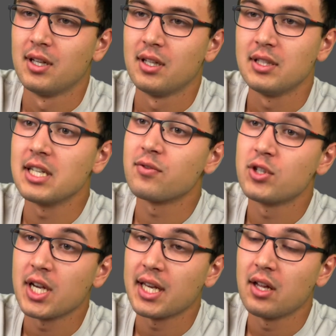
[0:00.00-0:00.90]
Thanks for
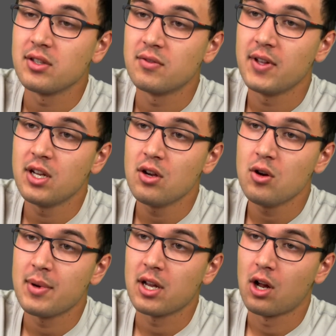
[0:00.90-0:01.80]
checking out this video
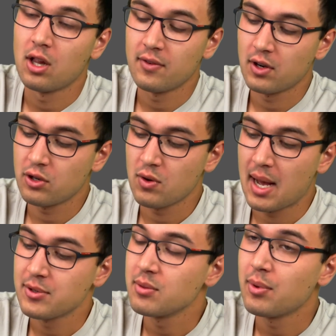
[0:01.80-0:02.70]
about all of our new
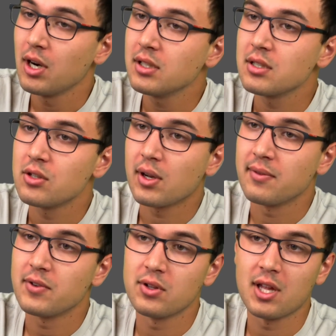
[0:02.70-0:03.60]
option parts. You can
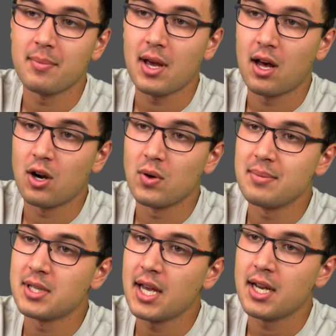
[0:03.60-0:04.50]
view them on our
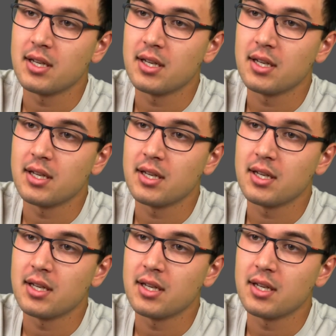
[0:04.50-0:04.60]
website at